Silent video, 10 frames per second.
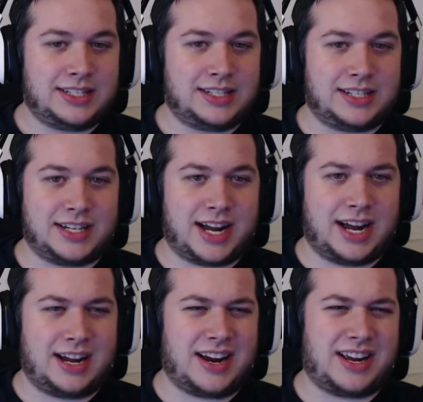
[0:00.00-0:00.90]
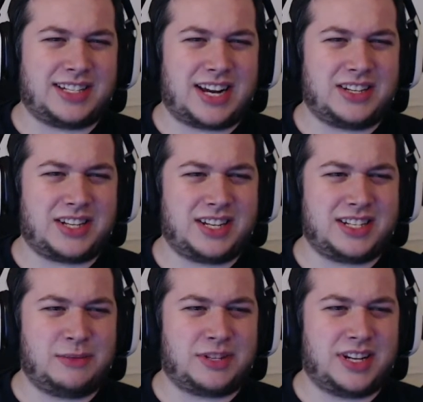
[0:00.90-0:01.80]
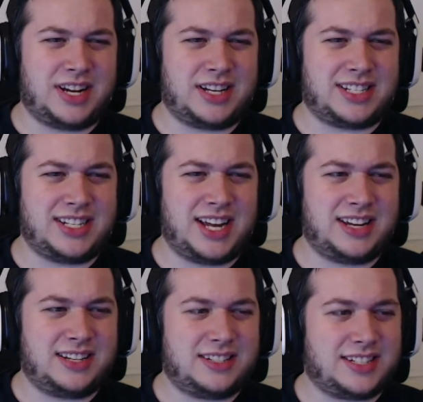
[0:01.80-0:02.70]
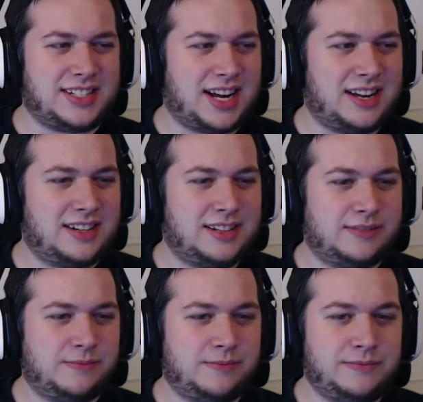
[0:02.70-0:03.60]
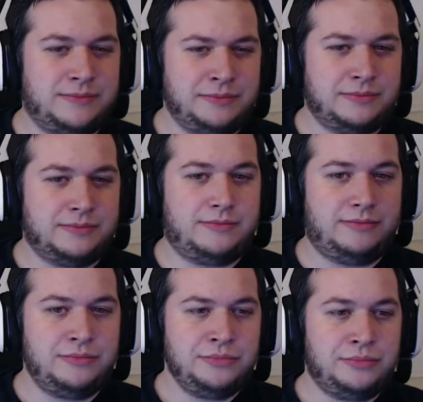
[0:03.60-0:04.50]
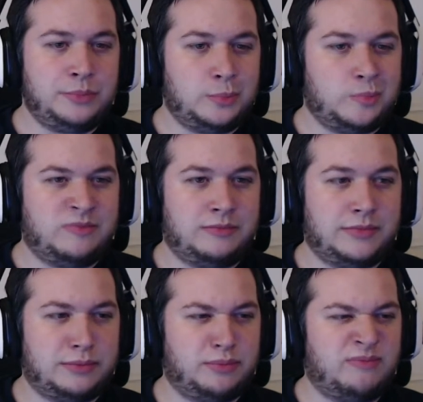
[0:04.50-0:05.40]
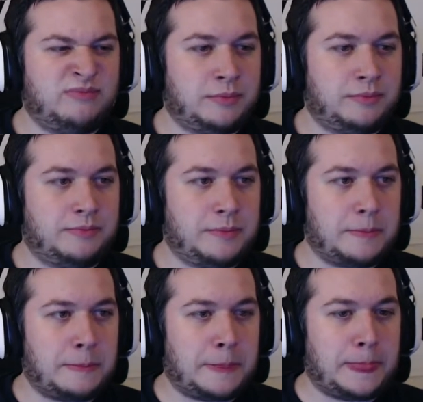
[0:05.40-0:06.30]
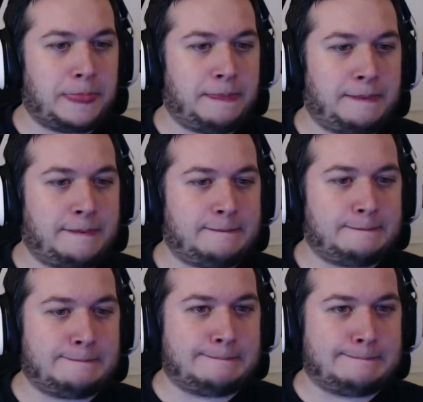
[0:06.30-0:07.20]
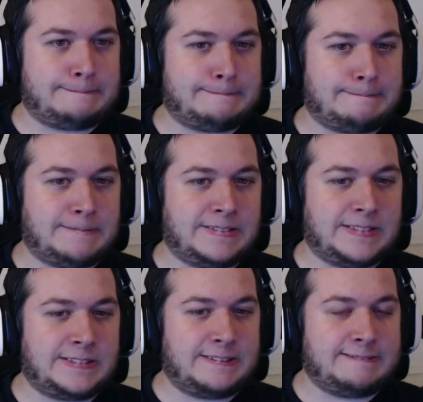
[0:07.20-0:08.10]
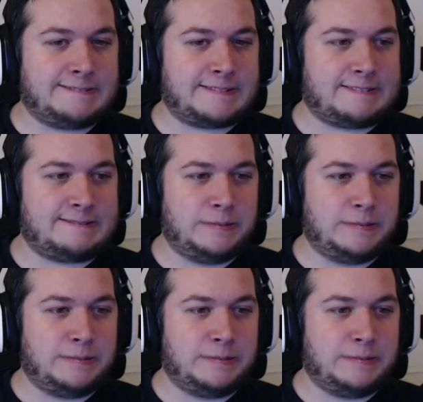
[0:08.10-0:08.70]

Zendaya. Is that how you say his name? Zendaya? Zendaya? Oddities. Guardians who secured global peace for a generation.